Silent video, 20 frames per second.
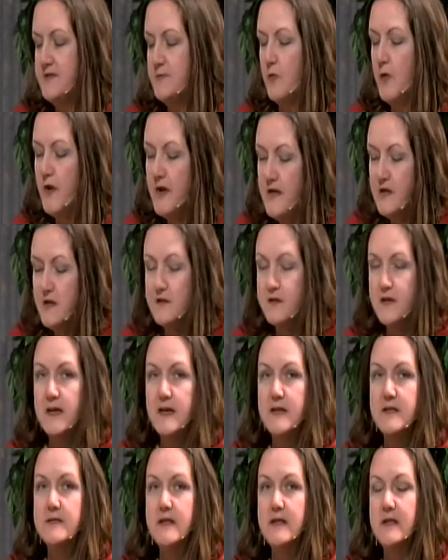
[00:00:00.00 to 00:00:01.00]
One of the
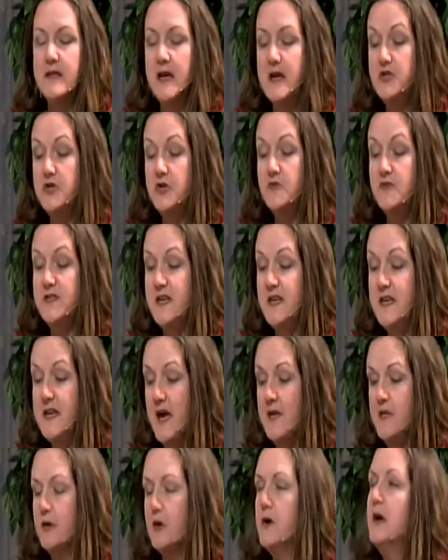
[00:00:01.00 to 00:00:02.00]
things that they do
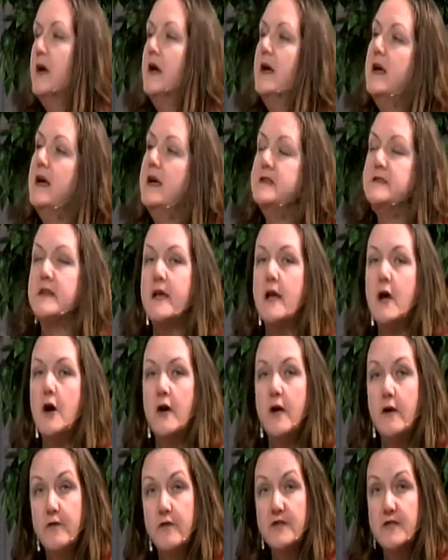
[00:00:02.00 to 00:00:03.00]
together is the
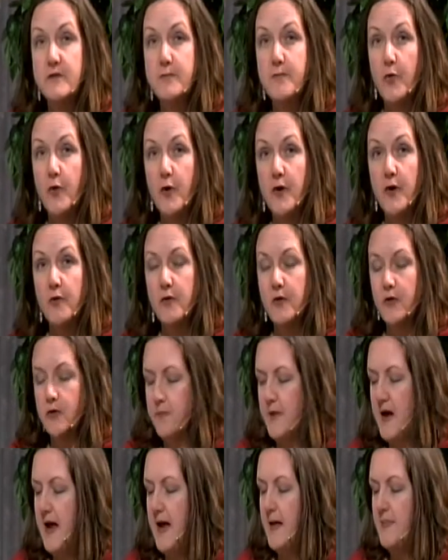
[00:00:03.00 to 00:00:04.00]
Caregiver Support Group,
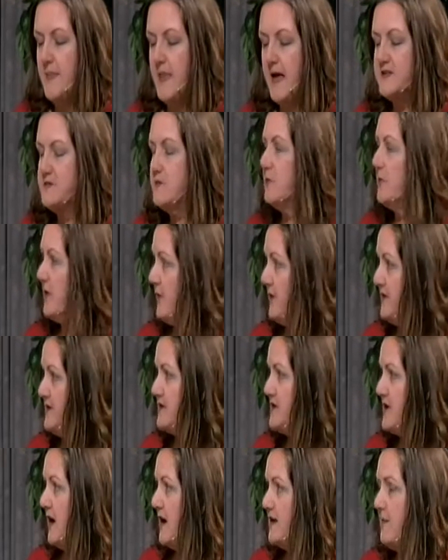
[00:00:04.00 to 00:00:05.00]
and that's what we're going to
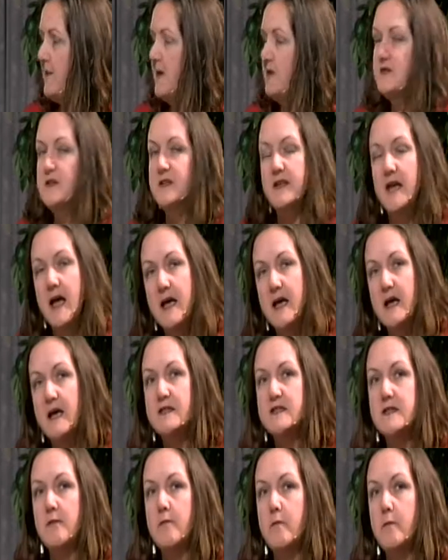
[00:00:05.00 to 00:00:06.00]
talk about today.
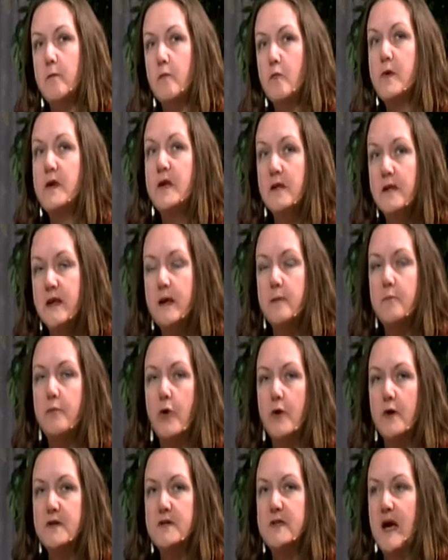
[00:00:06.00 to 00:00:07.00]
It's a really
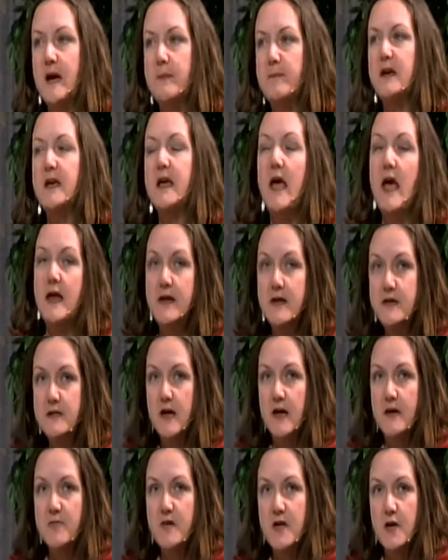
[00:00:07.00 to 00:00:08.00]
important topic any
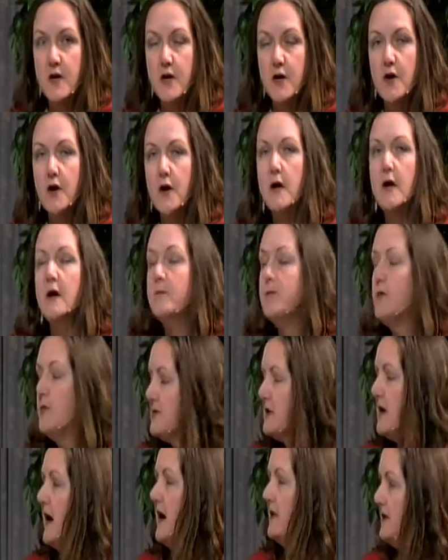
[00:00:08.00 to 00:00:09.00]
time of year, but with
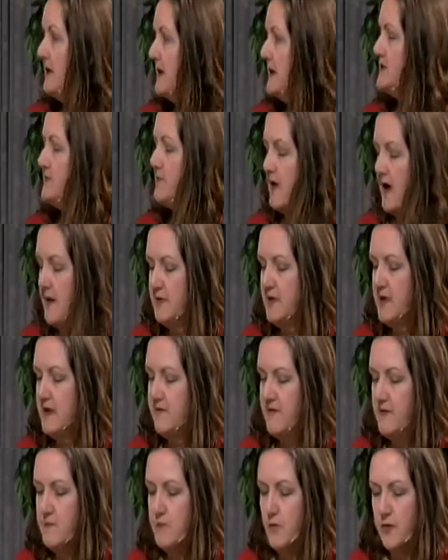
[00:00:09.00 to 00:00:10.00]
the holidays, probably
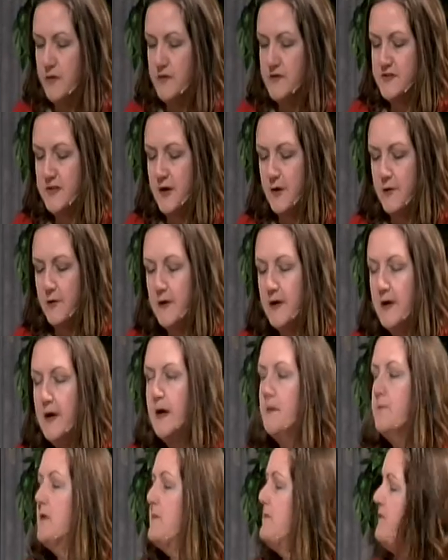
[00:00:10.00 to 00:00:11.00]
even more so.
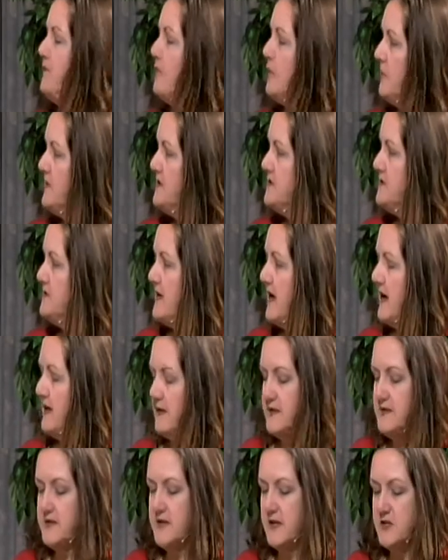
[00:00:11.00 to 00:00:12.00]
But before we do that,
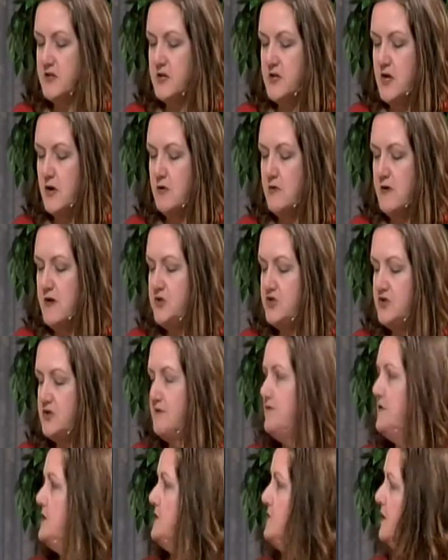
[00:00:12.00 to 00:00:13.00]
let's get to know each
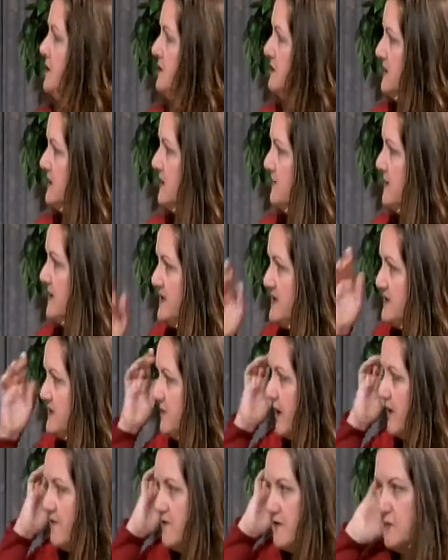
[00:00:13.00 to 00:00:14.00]
of you a little bit so
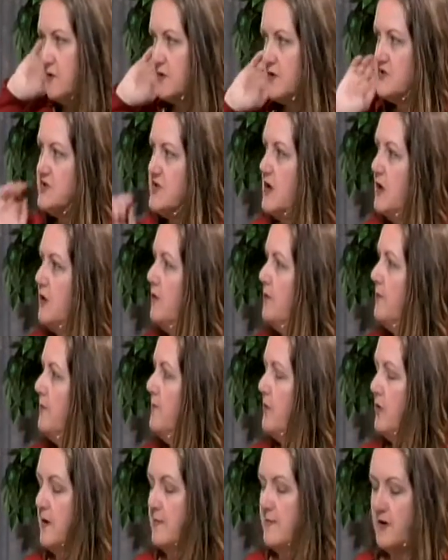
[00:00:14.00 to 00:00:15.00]
our viewers know
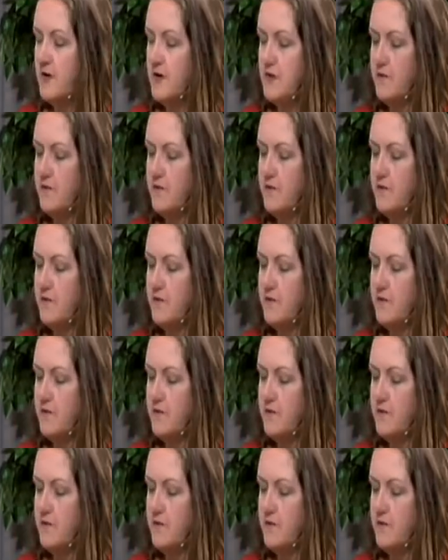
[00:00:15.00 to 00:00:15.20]
more about you.